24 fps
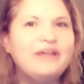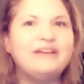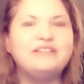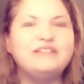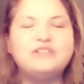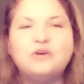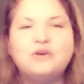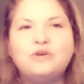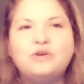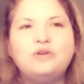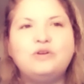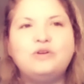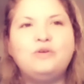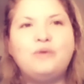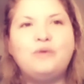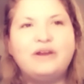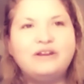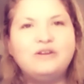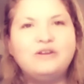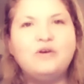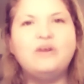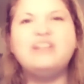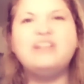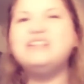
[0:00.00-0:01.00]
so you want to
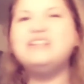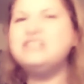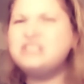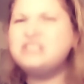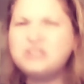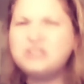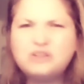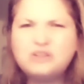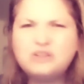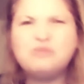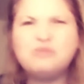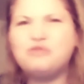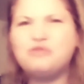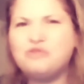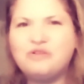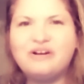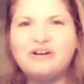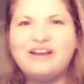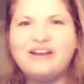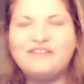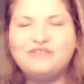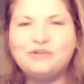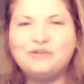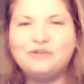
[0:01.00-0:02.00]
know what? Let's do before and
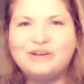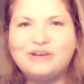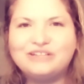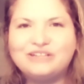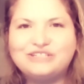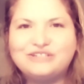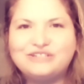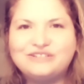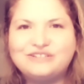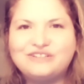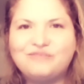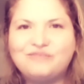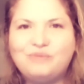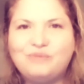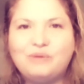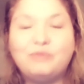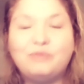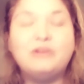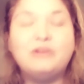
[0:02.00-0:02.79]
after pictures of people.